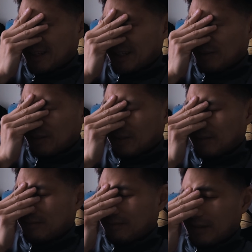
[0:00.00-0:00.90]

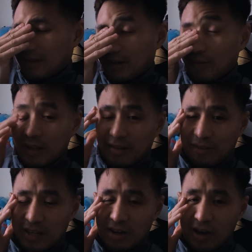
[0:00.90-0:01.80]

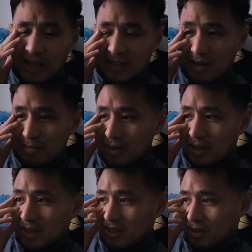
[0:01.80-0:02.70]
he got 18
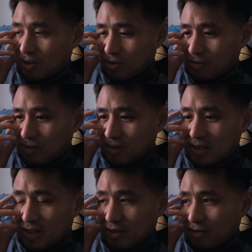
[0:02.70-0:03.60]
minutes. He's
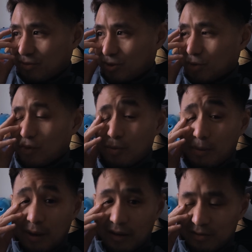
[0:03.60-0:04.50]
still sort of
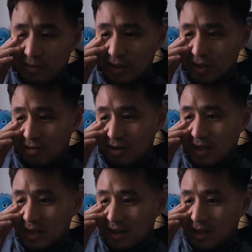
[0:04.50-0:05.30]
coming back from injury.